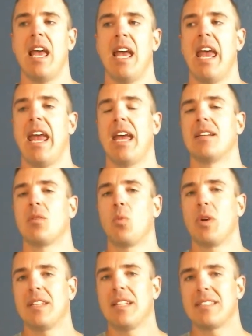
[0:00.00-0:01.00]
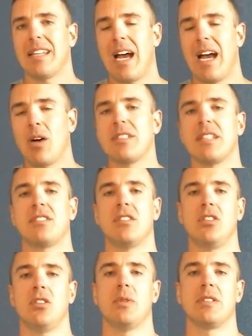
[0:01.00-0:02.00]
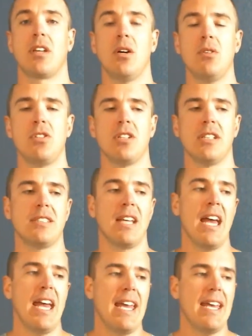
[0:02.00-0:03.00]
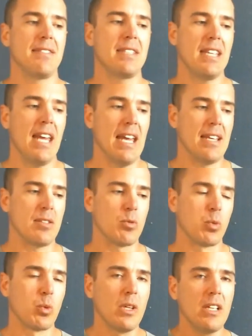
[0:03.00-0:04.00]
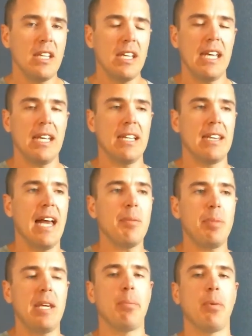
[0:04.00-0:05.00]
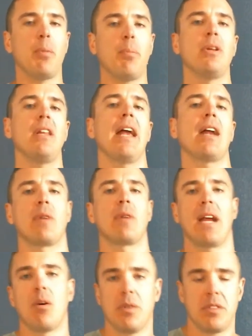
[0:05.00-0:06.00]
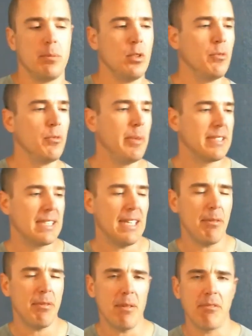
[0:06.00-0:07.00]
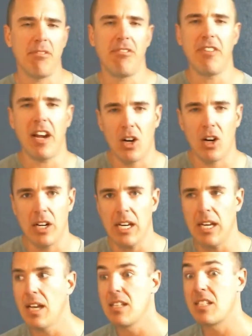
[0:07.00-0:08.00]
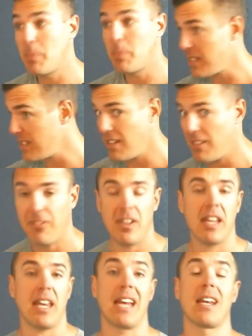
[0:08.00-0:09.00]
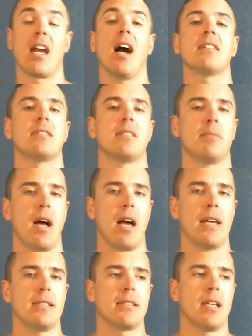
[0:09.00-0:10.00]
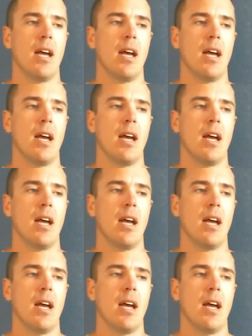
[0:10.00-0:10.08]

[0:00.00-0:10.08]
And what this allows us to do as coaches is really let people play around with the movements, give them very specific and customized